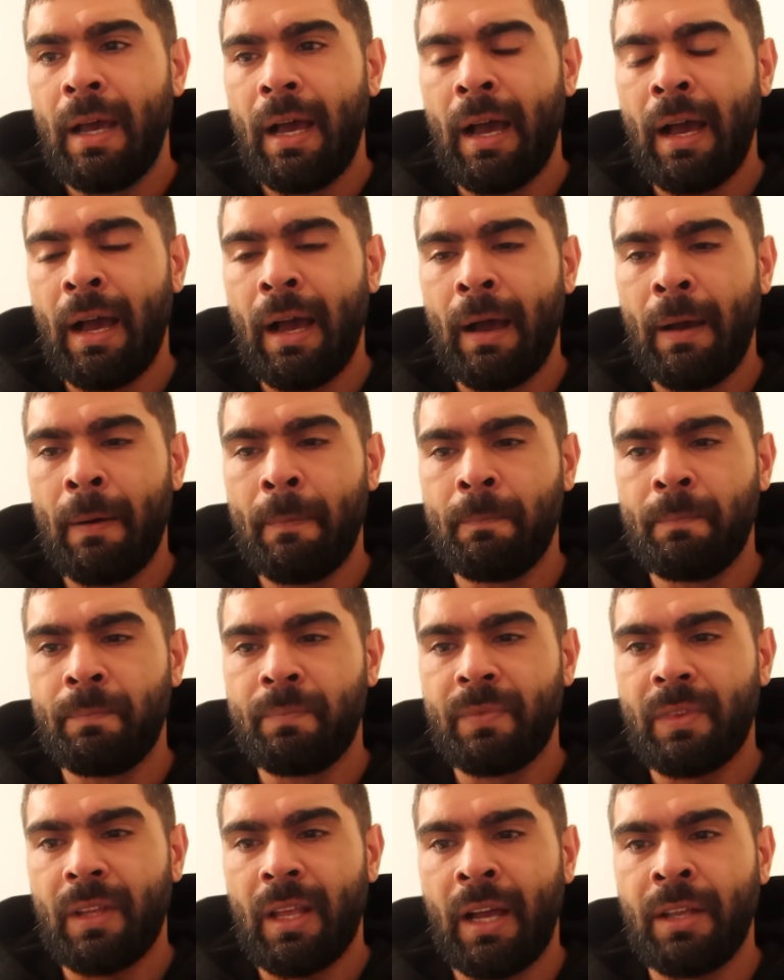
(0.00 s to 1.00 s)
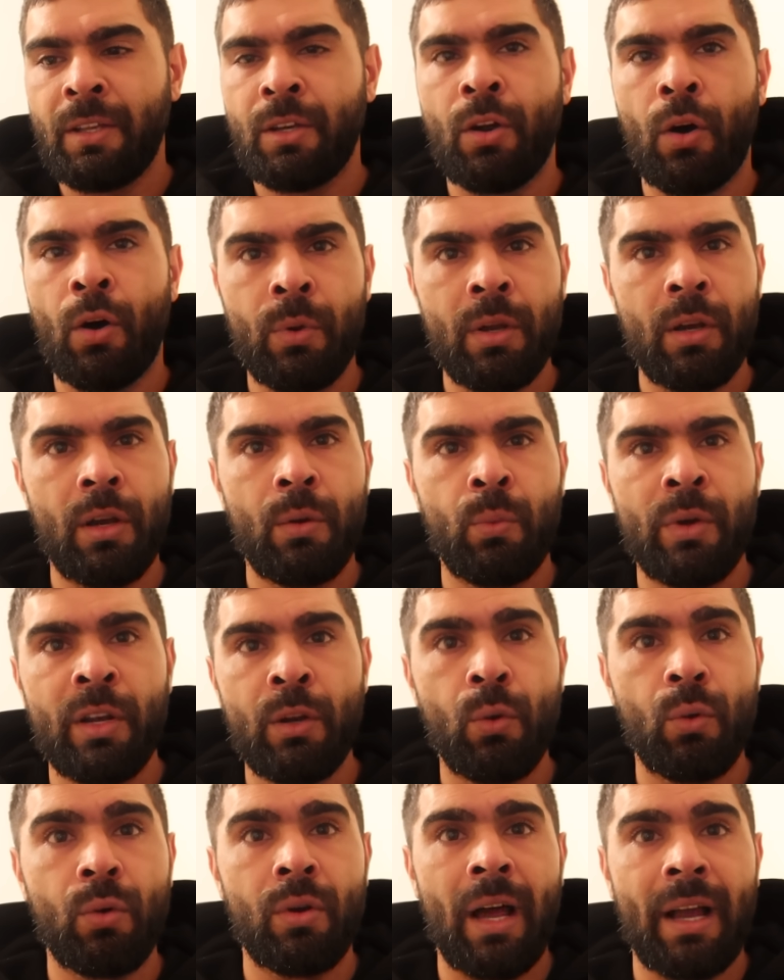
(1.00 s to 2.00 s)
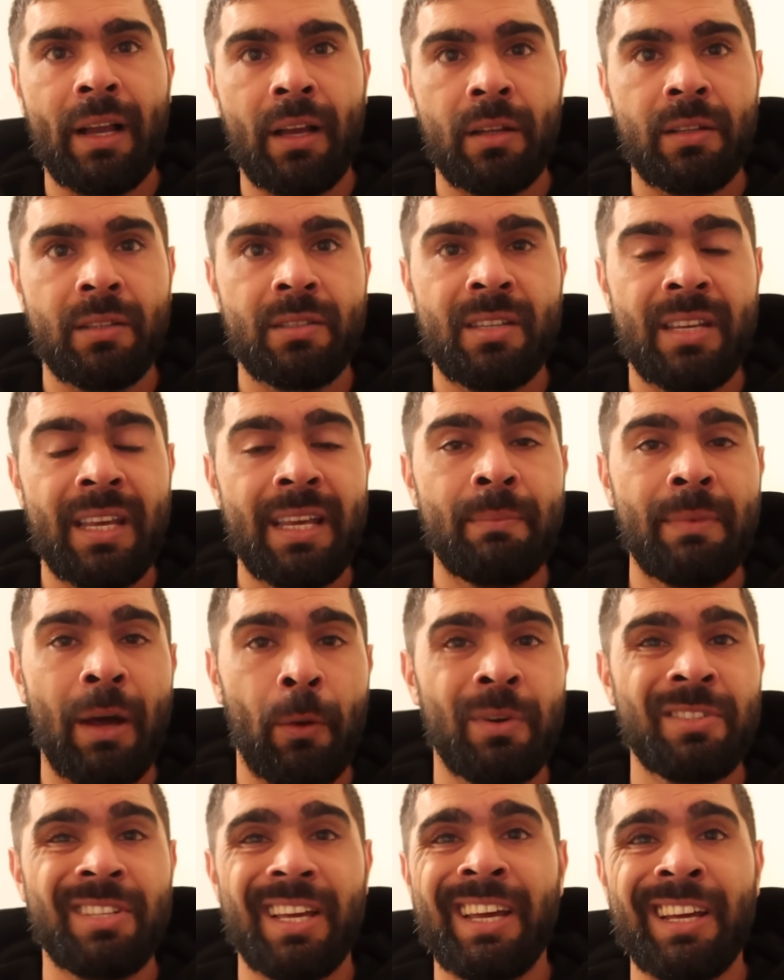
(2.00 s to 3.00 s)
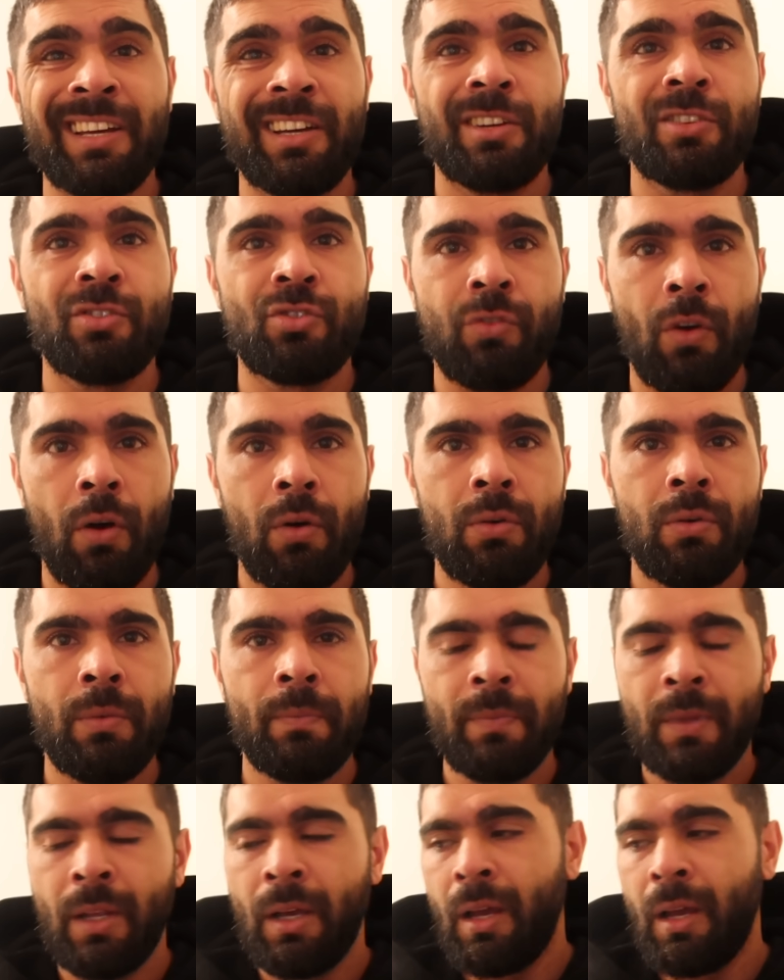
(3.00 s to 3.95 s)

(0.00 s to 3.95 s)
Um, and we, we looked like a team that was in control.